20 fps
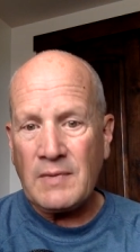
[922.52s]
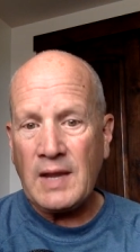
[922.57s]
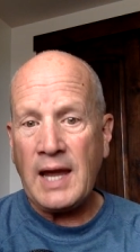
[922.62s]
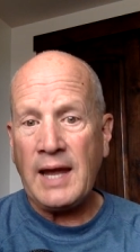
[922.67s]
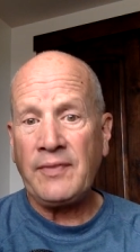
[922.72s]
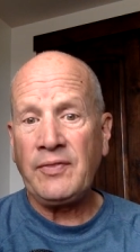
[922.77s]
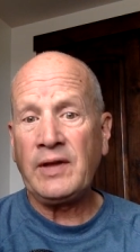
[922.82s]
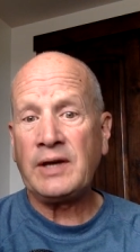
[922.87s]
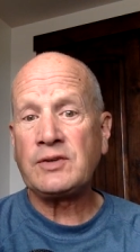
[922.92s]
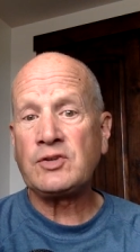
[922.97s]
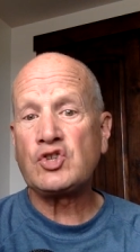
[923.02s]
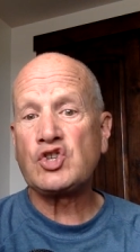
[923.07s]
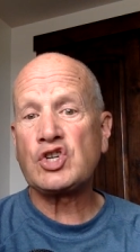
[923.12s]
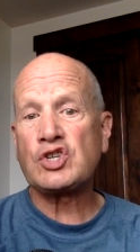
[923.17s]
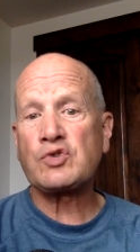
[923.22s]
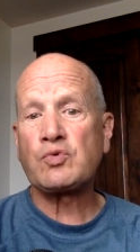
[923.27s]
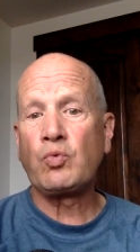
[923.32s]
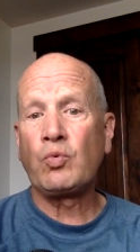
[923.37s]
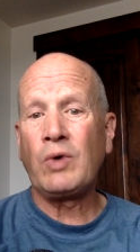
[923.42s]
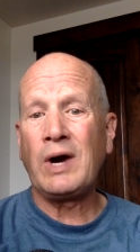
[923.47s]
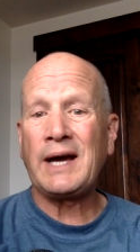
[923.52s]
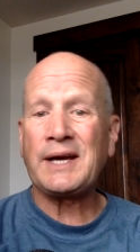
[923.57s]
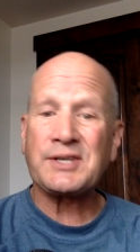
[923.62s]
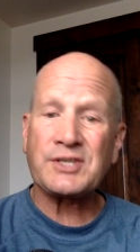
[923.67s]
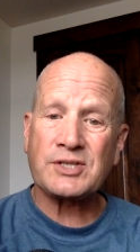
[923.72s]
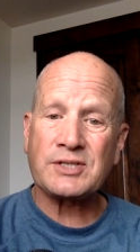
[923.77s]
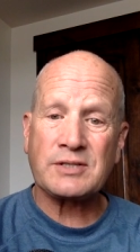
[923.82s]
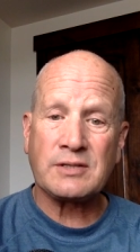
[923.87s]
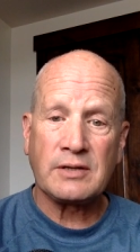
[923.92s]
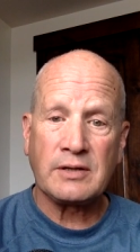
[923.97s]
And then just
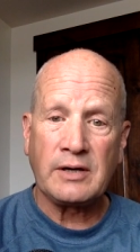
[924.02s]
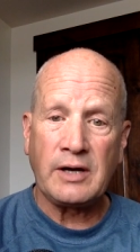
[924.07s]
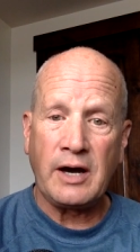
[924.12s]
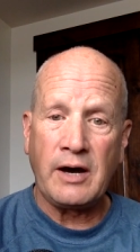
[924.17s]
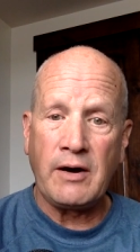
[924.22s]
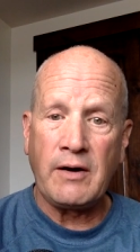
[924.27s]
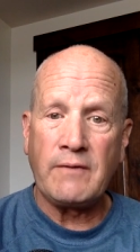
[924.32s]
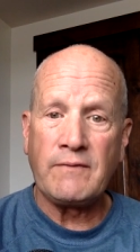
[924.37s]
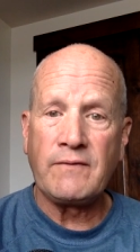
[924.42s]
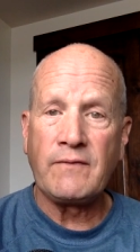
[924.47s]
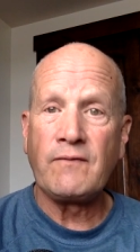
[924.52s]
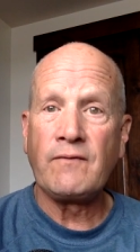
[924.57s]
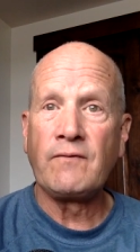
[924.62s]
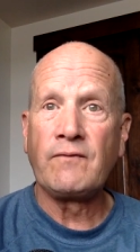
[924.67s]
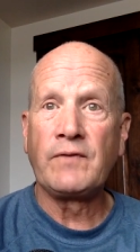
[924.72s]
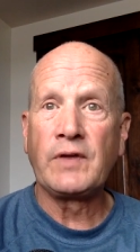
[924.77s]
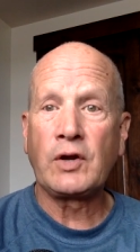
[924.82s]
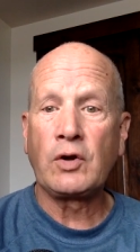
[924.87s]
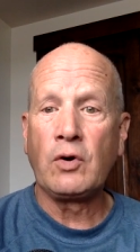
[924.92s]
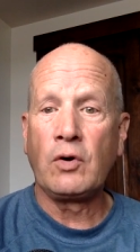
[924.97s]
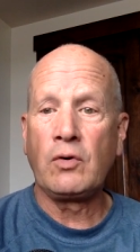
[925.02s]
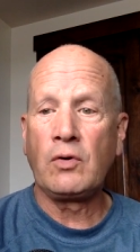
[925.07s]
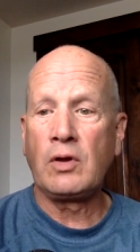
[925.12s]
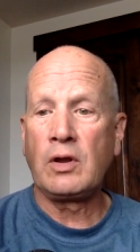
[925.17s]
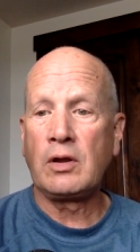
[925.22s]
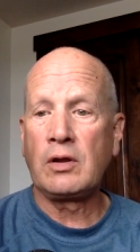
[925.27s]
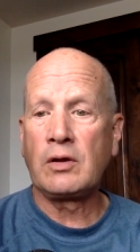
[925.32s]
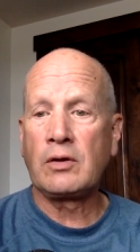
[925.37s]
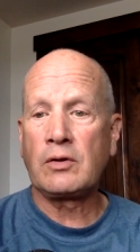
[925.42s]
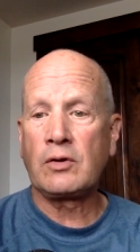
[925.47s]
west of the
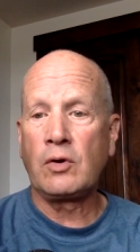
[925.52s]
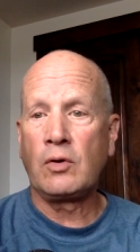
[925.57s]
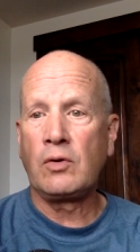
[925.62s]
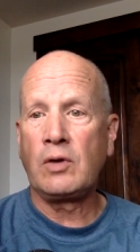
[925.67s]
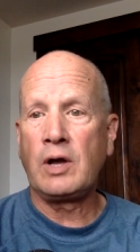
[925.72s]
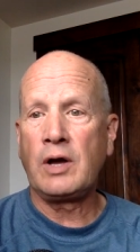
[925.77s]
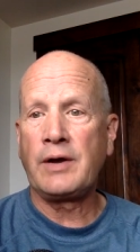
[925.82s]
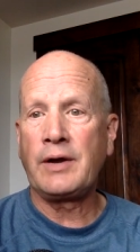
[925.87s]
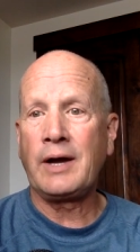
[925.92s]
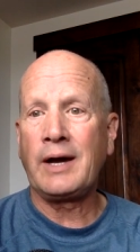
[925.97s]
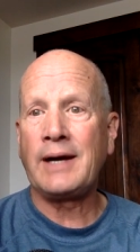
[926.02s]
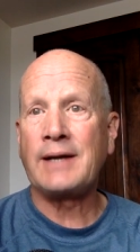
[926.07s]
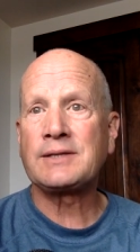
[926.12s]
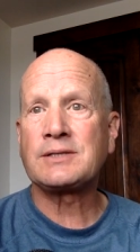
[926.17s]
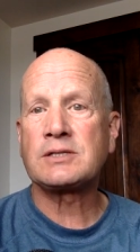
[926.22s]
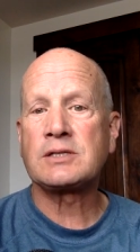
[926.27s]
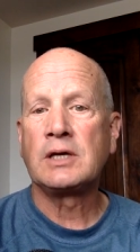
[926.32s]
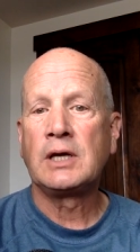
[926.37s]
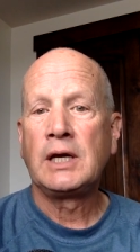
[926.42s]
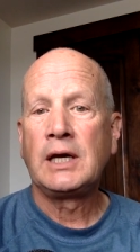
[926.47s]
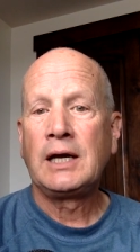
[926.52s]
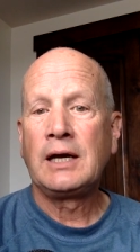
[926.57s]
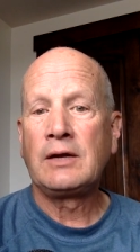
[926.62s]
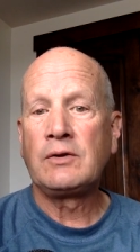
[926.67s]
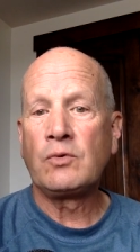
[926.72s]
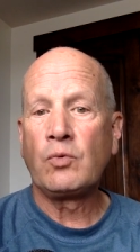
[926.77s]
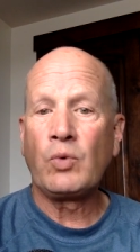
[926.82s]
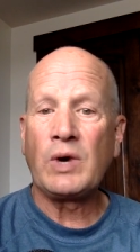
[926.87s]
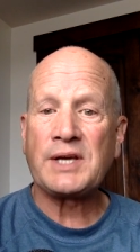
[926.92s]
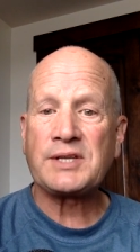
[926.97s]
Golan Heights
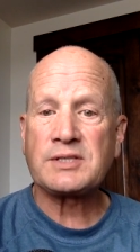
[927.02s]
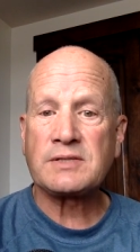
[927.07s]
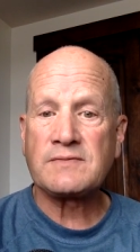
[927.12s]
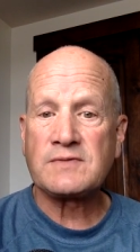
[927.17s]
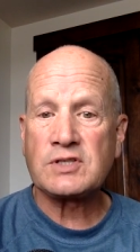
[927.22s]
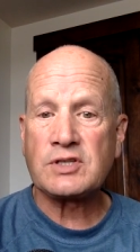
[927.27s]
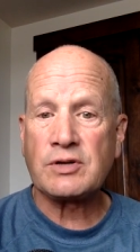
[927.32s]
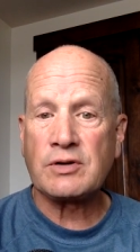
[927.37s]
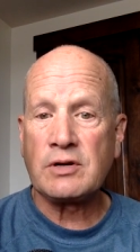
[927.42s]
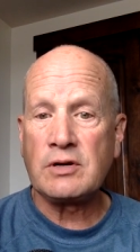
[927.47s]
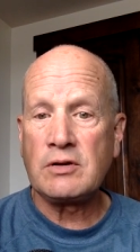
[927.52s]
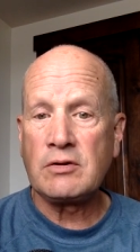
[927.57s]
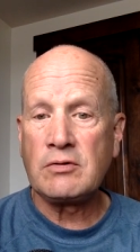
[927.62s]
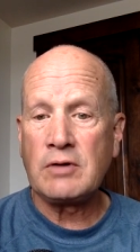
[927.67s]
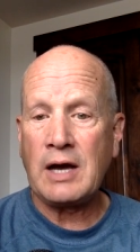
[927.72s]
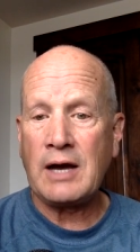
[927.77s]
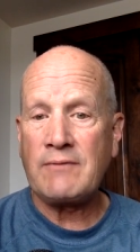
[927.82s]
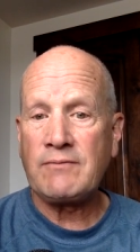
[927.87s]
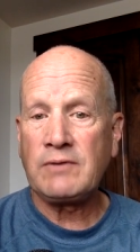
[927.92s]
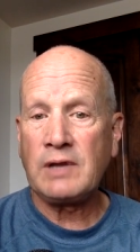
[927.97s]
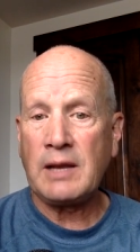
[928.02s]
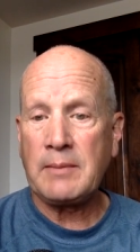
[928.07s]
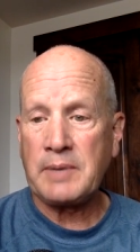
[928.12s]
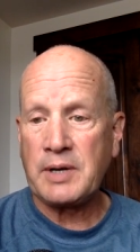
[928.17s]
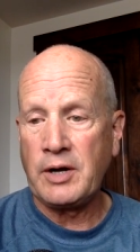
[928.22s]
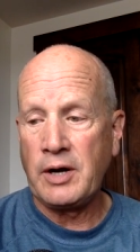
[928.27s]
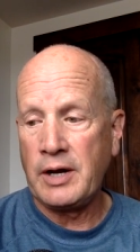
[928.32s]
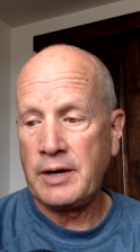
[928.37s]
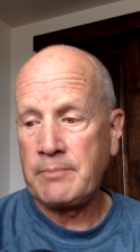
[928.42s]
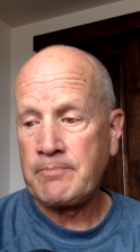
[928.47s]
and west of Syria, you have
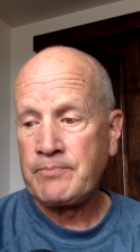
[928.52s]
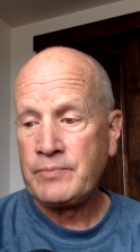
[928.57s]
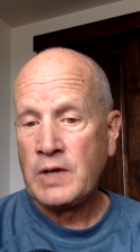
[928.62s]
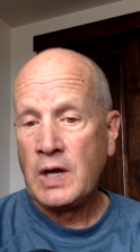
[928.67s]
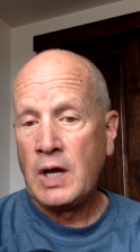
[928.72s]
Lebanon.